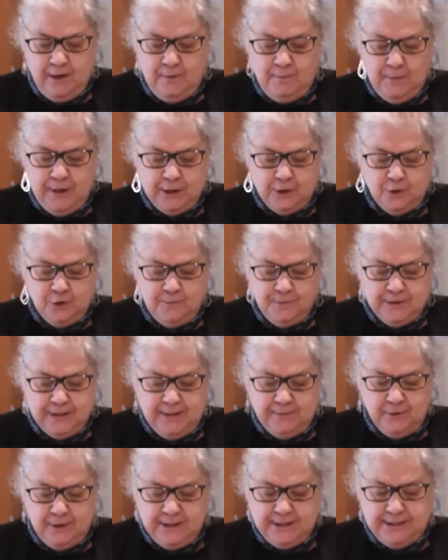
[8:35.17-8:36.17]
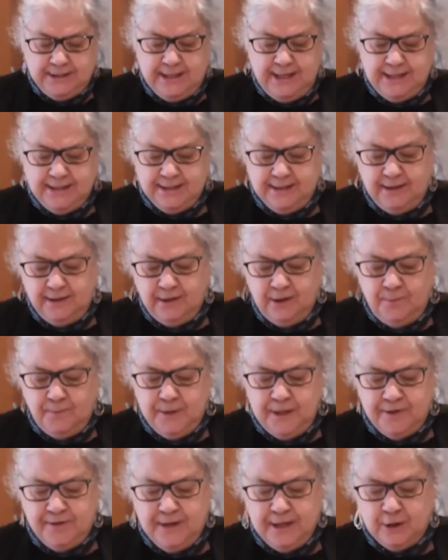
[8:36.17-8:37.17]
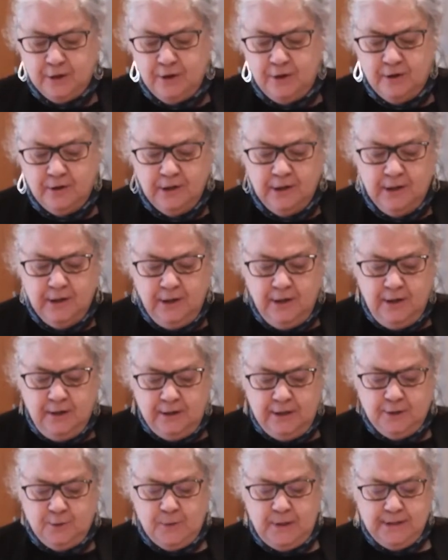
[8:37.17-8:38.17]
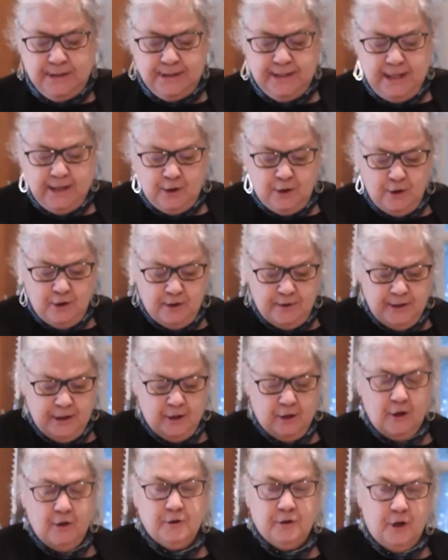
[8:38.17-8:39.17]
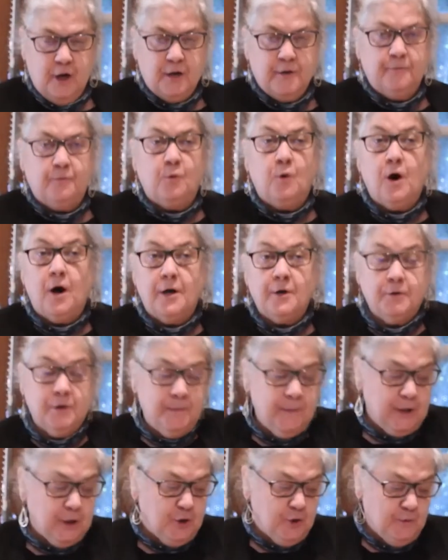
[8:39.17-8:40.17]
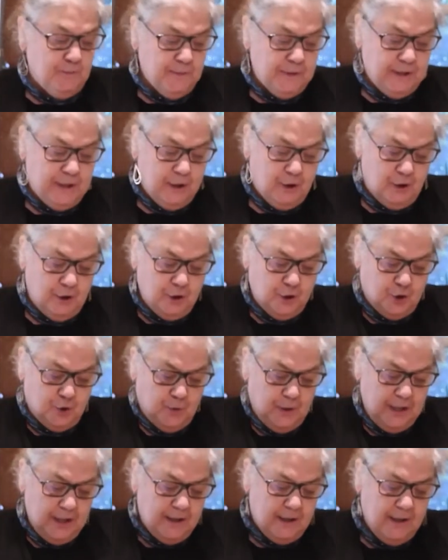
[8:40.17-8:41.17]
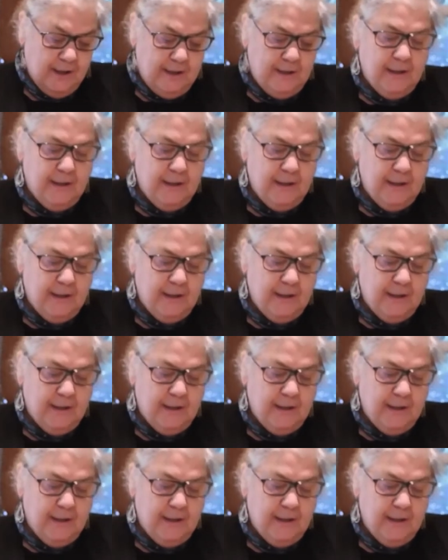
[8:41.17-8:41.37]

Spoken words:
Mushrooms I'm going to slice a little bit thicker, because once they cook, a lot of water in mushrooms, they're going to shrink.